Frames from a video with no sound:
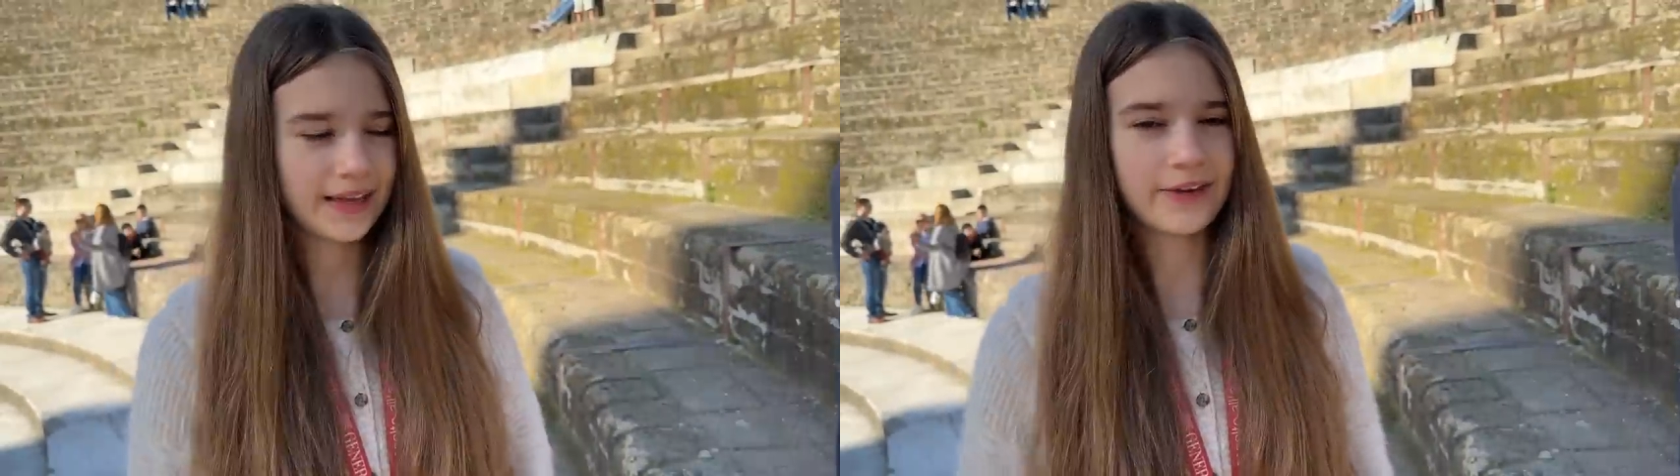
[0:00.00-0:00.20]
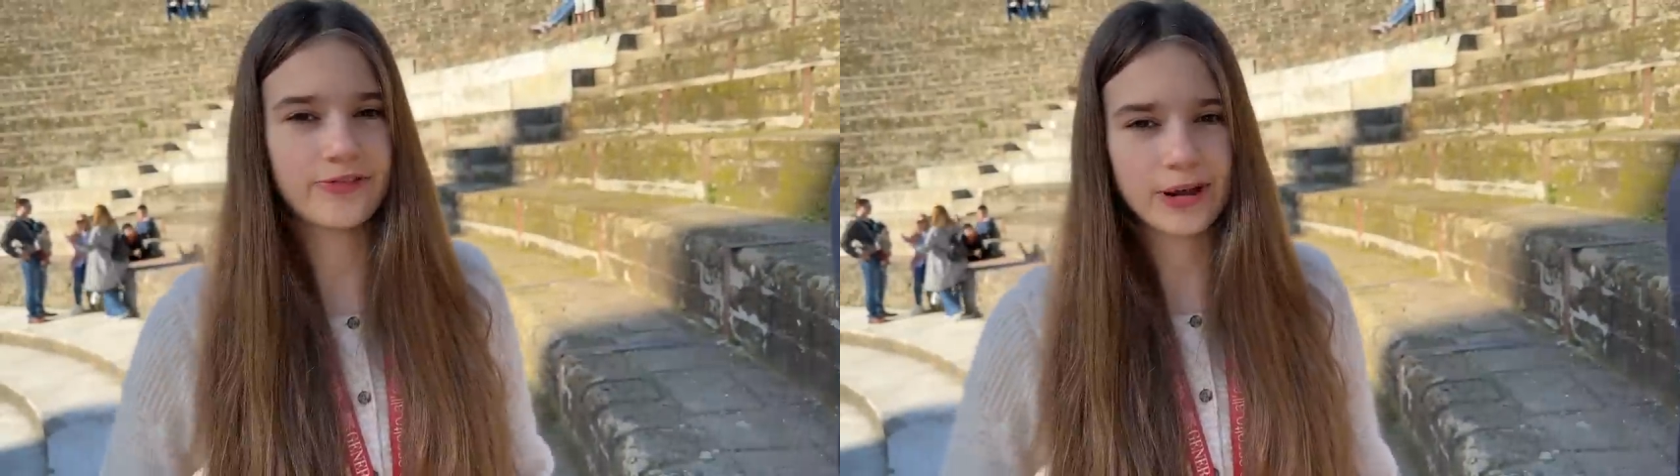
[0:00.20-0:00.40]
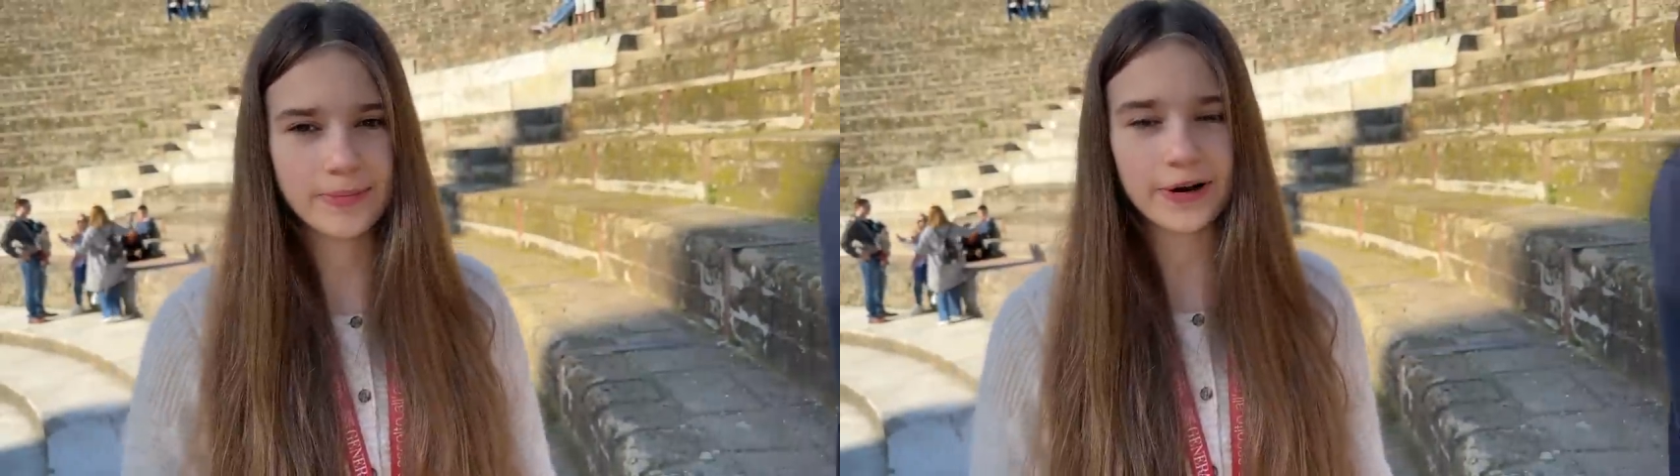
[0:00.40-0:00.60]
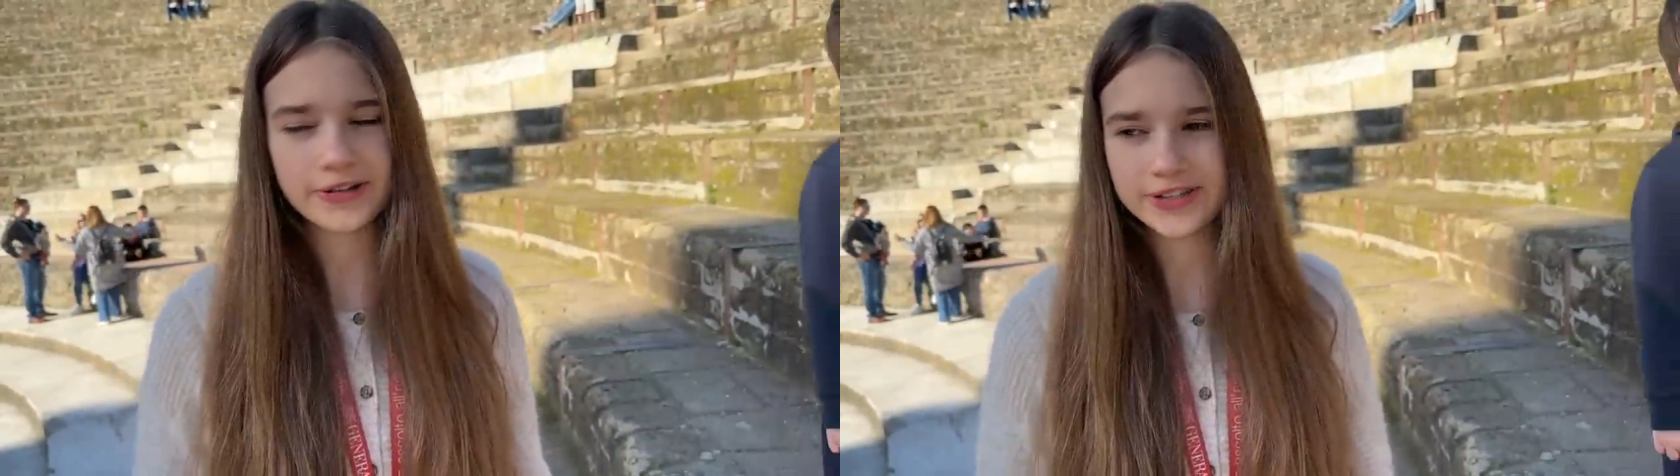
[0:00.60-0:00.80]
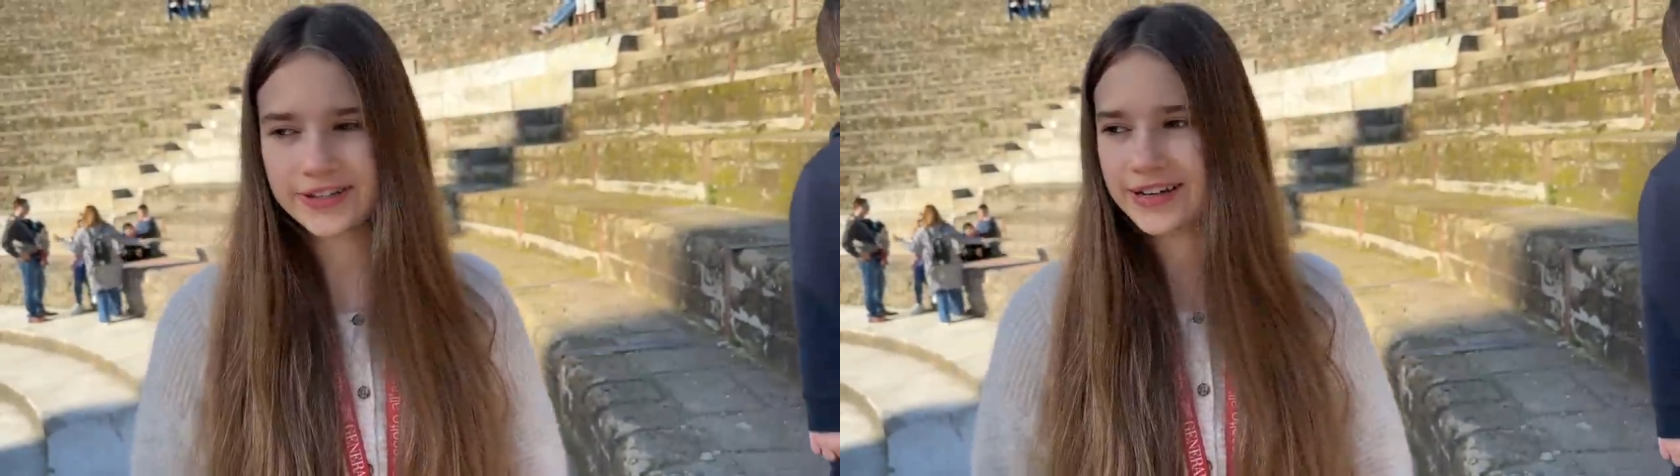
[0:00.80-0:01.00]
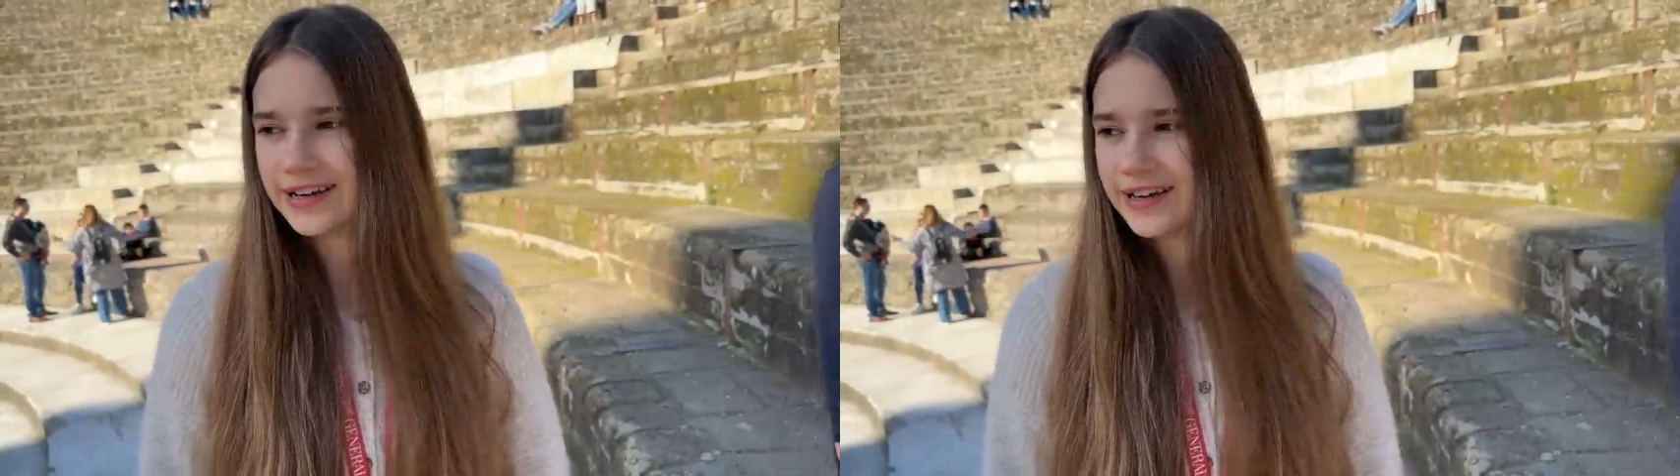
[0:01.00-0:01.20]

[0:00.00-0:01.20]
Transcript: like a free person.